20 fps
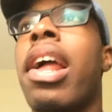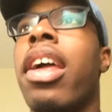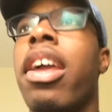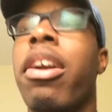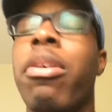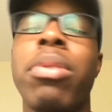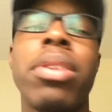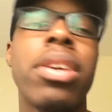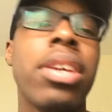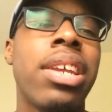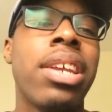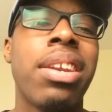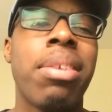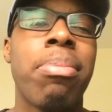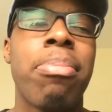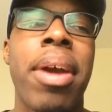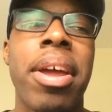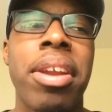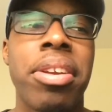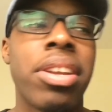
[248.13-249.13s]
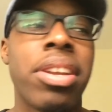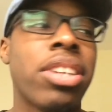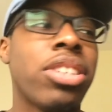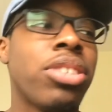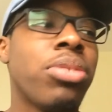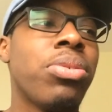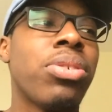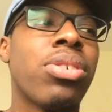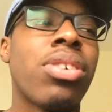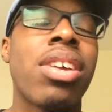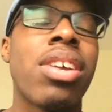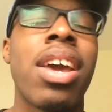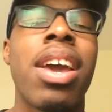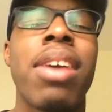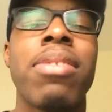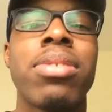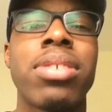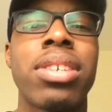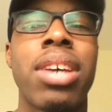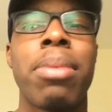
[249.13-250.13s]
it really didn't matter that she was on the
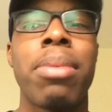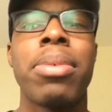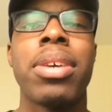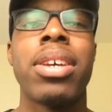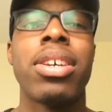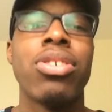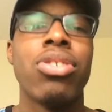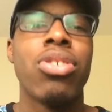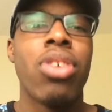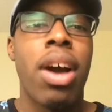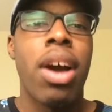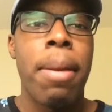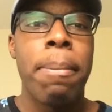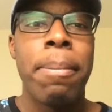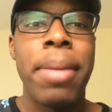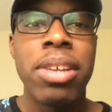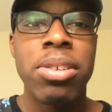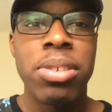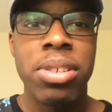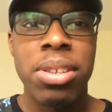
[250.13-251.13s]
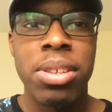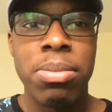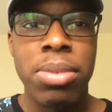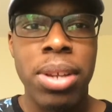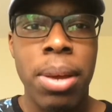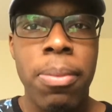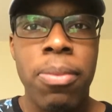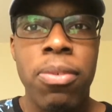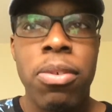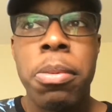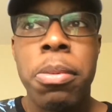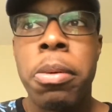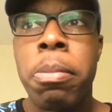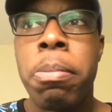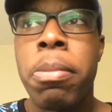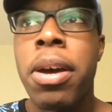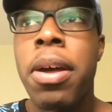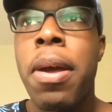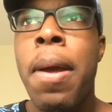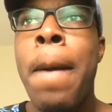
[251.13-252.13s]
heavy side because, you know, I mess with them type of females.
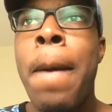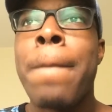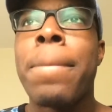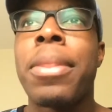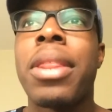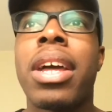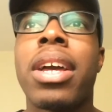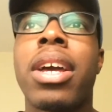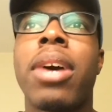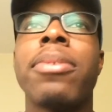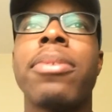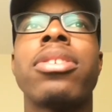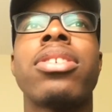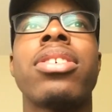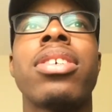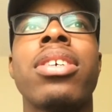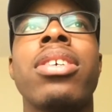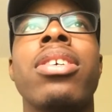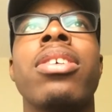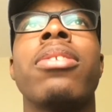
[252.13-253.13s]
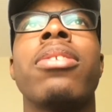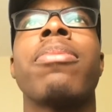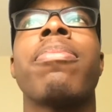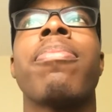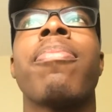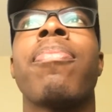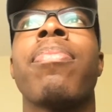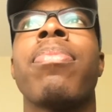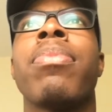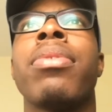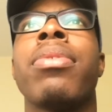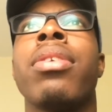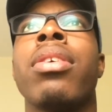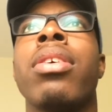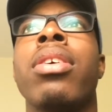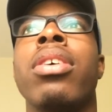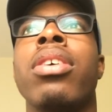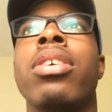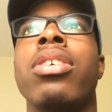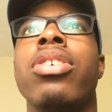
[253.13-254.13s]
But like I was saying,
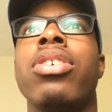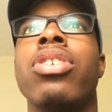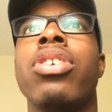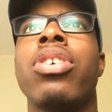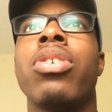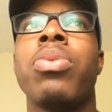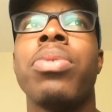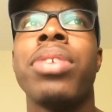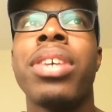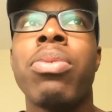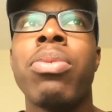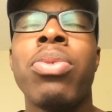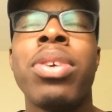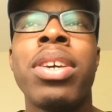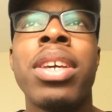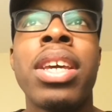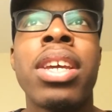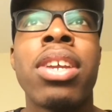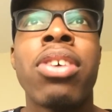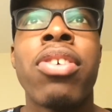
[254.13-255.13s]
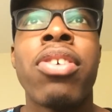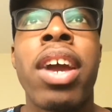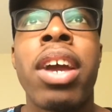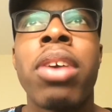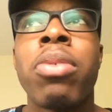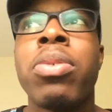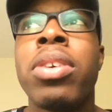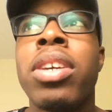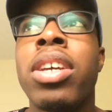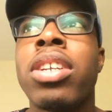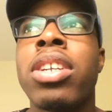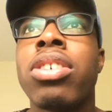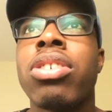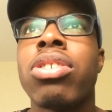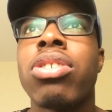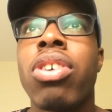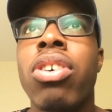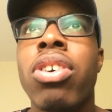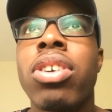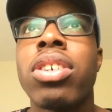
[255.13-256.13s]
you know, we get a crack and we get it
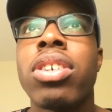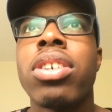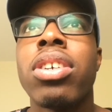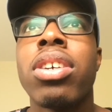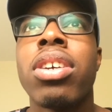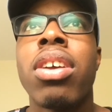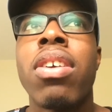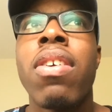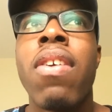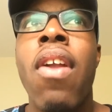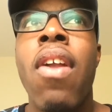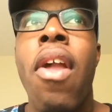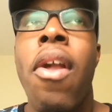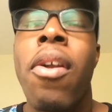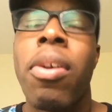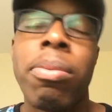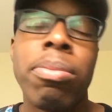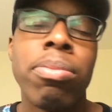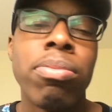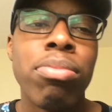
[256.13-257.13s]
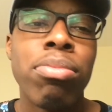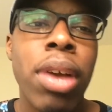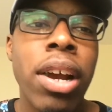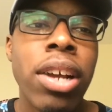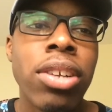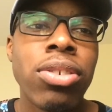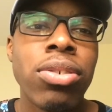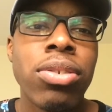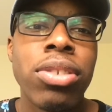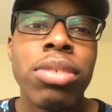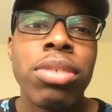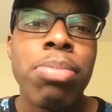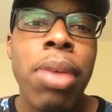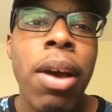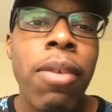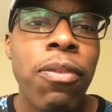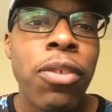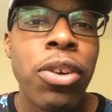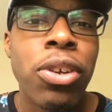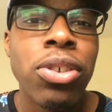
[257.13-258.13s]
started. Mind you, it's
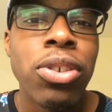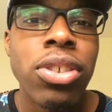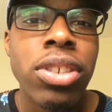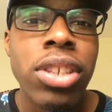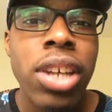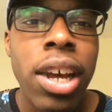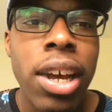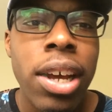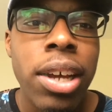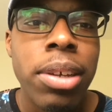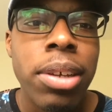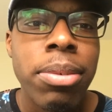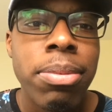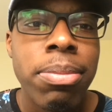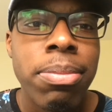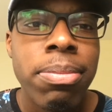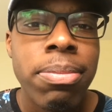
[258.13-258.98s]
my first time.